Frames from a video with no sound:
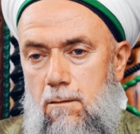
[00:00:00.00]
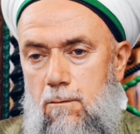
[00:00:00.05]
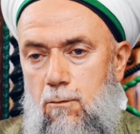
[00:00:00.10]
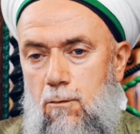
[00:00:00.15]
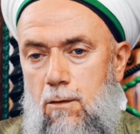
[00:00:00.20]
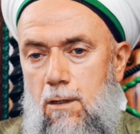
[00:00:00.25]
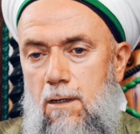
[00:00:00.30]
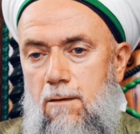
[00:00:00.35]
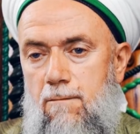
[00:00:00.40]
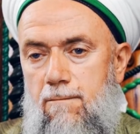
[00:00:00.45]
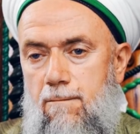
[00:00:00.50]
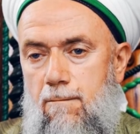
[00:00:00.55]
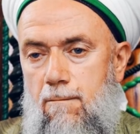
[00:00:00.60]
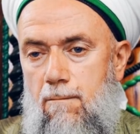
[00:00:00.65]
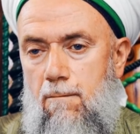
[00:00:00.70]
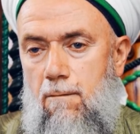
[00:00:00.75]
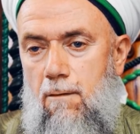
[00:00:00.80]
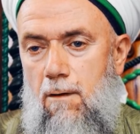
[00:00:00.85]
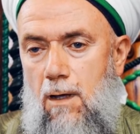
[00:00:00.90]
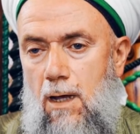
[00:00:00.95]
to live
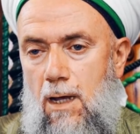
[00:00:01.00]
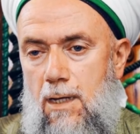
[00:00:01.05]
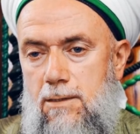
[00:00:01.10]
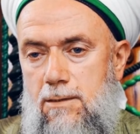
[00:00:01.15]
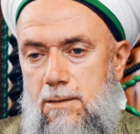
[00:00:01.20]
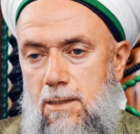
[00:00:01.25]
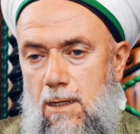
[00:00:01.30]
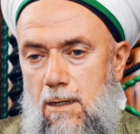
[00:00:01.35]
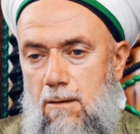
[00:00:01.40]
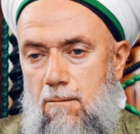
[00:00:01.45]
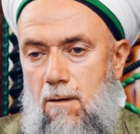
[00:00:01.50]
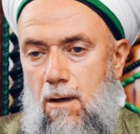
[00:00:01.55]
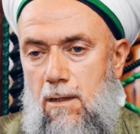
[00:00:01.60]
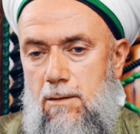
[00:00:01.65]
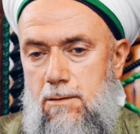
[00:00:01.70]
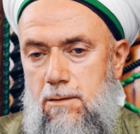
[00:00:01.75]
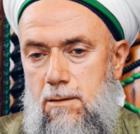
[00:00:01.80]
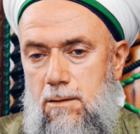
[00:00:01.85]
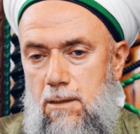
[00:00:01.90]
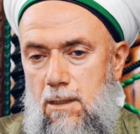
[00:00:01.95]
as they
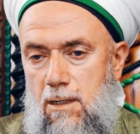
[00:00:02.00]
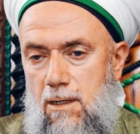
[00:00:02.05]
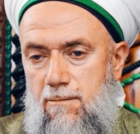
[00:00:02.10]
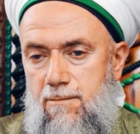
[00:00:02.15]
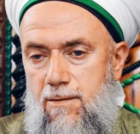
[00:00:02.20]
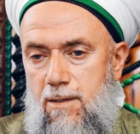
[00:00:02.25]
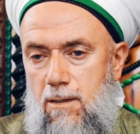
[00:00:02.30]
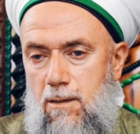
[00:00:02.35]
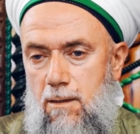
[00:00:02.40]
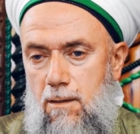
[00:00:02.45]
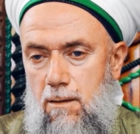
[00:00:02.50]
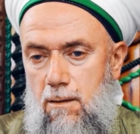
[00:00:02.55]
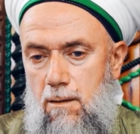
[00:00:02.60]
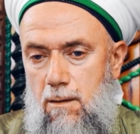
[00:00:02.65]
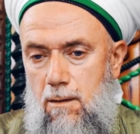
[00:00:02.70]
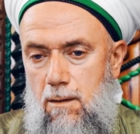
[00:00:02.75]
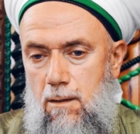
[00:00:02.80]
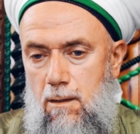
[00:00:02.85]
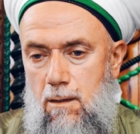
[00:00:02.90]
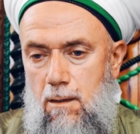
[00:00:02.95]
was living,
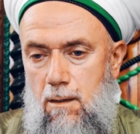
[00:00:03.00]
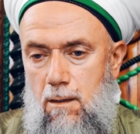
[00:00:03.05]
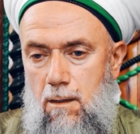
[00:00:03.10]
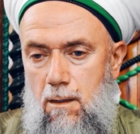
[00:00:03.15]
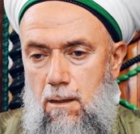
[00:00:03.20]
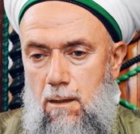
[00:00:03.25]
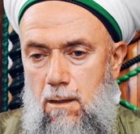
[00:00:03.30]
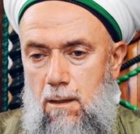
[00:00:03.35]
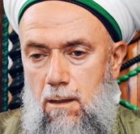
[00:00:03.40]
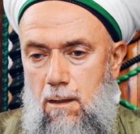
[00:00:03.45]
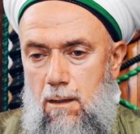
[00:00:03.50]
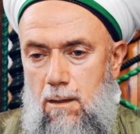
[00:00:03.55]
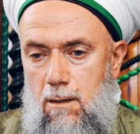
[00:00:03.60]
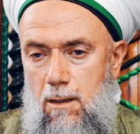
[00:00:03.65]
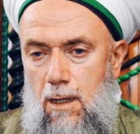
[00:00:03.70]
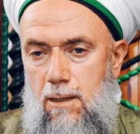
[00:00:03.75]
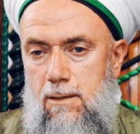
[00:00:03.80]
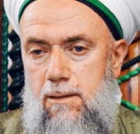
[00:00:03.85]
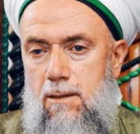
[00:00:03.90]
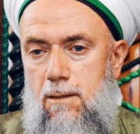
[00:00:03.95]

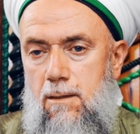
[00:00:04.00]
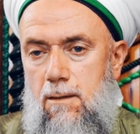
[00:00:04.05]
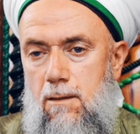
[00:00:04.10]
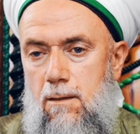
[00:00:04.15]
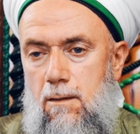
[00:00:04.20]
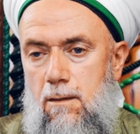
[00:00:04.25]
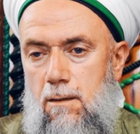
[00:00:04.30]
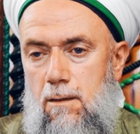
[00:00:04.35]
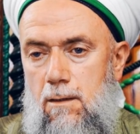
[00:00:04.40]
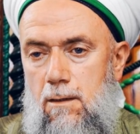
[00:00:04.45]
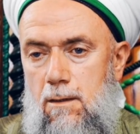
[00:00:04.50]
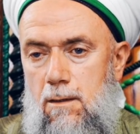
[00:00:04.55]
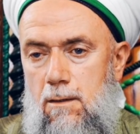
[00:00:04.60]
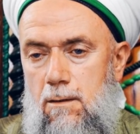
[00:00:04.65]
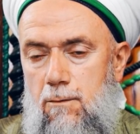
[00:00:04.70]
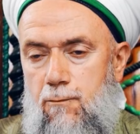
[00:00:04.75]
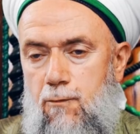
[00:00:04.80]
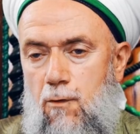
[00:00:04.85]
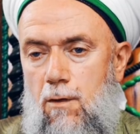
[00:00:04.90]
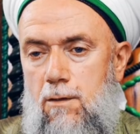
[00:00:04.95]
not
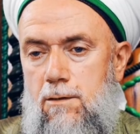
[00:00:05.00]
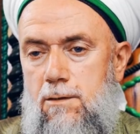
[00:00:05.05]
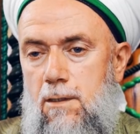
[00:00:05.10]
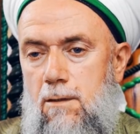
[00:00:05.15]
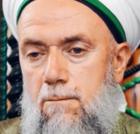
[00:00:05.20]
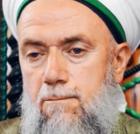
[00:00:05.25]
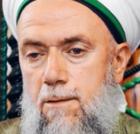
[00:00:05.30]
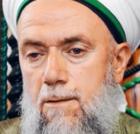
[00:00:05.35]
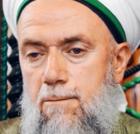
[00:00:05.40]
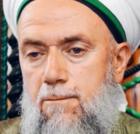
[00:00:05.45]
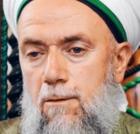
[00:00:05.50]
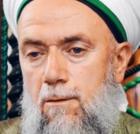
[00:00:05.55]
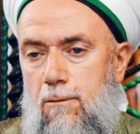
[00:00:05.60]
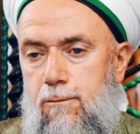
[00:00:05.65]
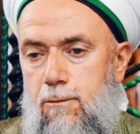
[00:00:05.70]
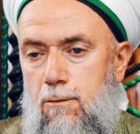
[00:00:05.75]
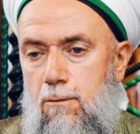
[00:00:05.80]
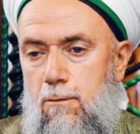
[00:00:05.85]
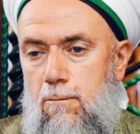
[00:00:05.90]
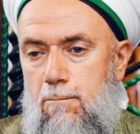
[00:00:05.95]
forcing people
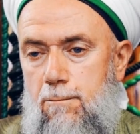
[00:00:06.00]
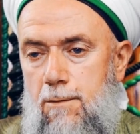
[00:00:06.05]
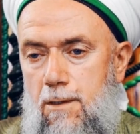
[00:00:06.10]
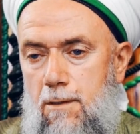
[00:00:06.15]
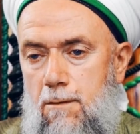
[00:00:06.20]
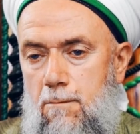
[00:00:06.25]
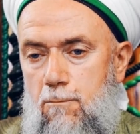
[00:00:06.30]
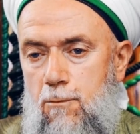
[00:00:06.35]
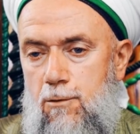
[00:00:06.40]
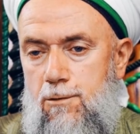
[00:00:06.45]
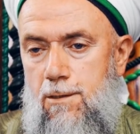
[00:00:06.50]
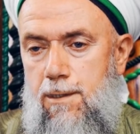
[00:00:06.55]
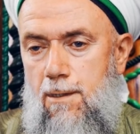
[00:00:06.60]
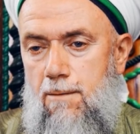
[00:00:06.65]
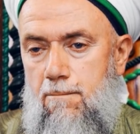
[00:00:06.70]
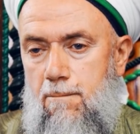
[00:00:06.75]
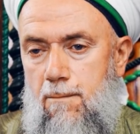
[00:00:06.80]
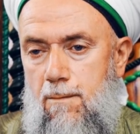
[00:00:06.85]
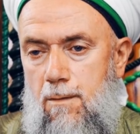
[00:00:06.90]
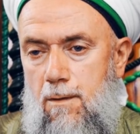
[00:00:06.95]
to be
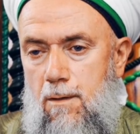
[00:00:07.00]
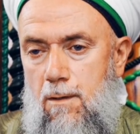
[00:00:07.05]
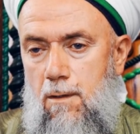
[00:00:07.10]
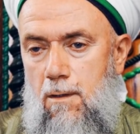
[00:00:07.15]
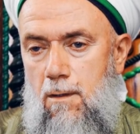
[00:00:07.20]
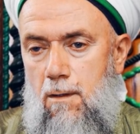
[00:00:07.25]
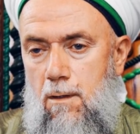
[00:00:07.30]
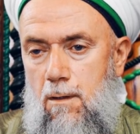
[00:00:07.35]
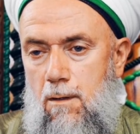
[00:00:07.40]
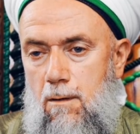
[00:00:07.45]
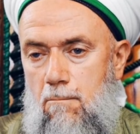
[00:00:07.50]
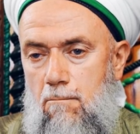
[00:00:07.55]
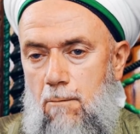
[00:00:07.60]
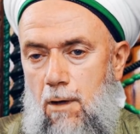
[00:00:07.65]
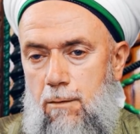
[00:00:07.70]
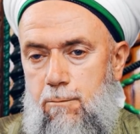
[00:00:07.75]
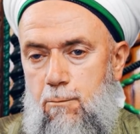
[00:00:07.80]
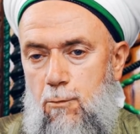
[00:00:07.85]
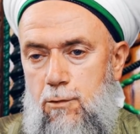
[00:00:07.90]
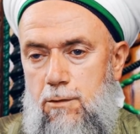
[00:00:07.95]
Muslim.
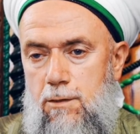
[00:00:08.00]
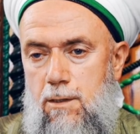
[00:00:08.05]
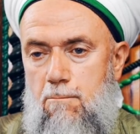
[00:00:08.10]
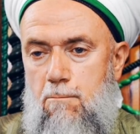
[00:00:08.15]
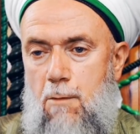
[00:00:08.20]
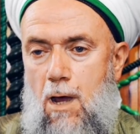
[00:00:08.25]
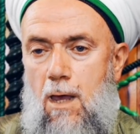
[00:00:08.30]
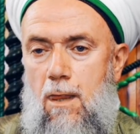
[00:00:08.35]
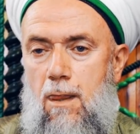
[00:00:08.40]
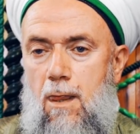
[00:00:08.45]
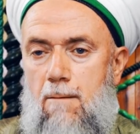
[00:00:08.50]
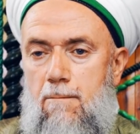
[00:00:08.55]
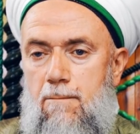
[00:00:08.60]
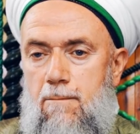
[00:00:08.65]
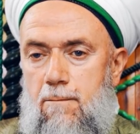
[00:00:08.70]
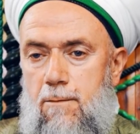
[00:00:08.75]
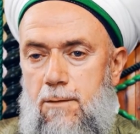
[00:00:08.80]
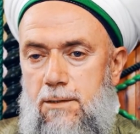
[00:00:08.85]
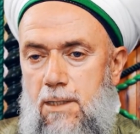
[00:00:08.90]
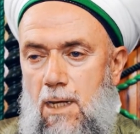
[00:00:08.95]
But Muslim by
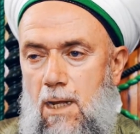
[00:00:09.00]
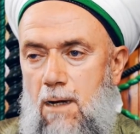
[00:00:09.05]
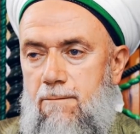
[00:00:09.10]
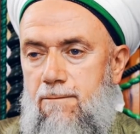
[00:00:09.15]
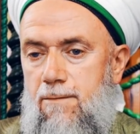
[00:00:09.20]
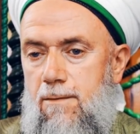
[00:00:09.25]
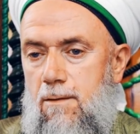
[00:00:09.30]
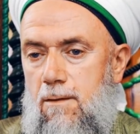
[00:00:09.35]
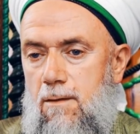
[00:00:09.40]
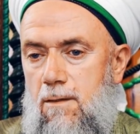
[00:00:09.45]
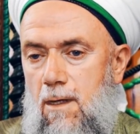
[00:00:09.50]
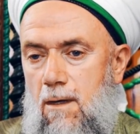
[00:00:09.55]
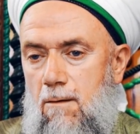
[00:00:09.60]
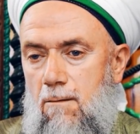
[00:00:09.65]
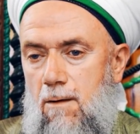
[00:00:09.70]
themselves, they